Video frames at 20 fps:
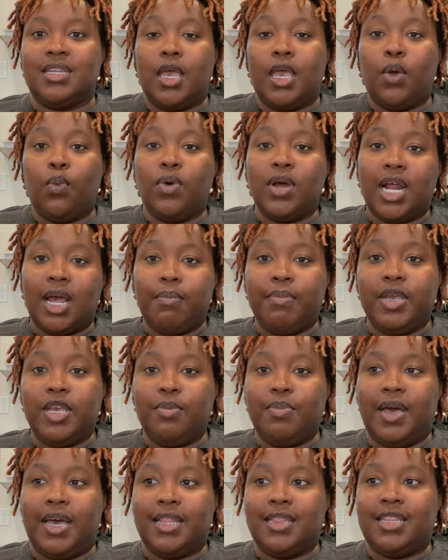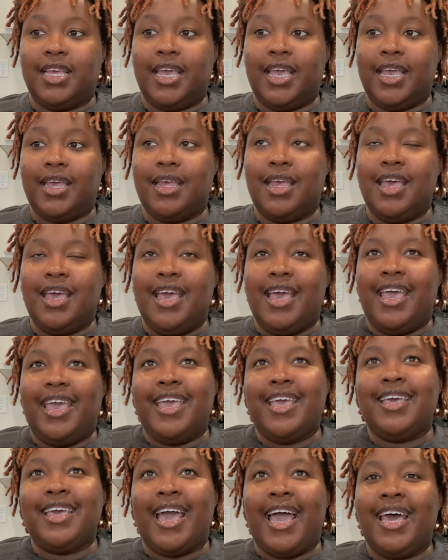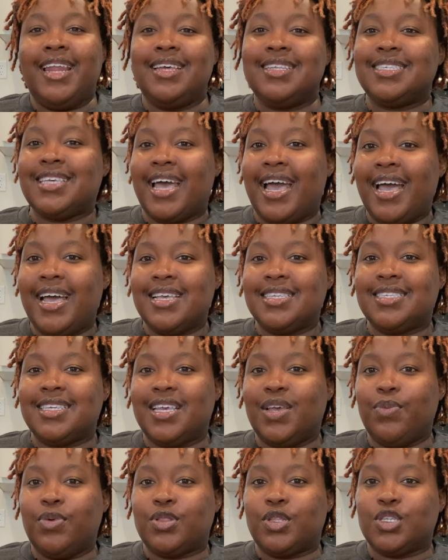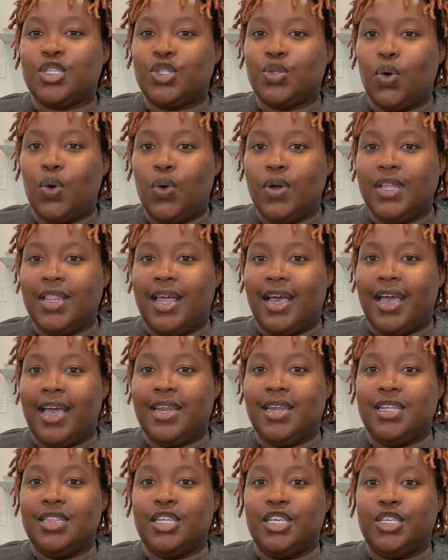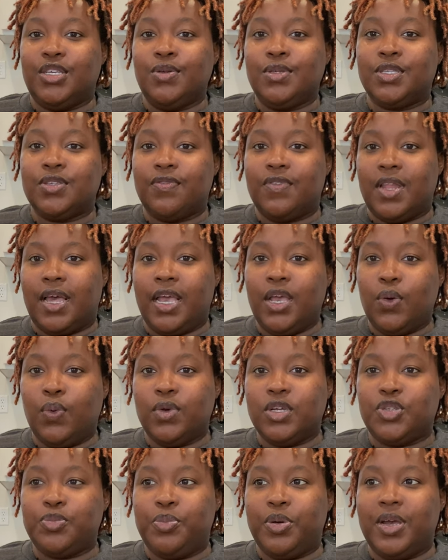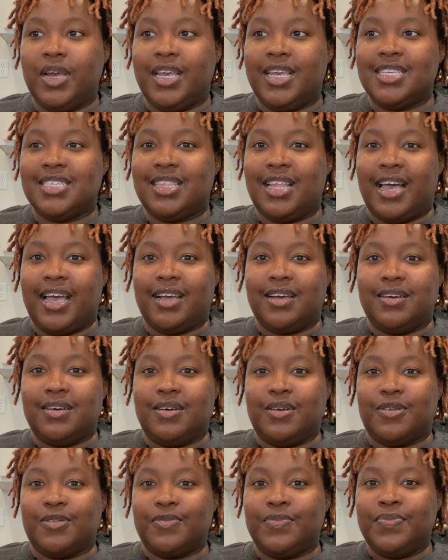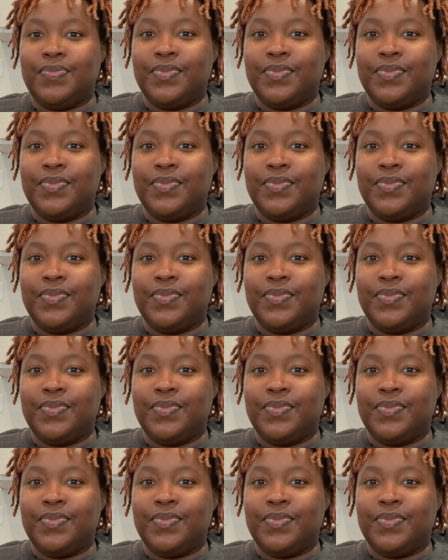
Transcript: And what I mean by that, it kind of ties in with the storyline and the use of language, but it's like a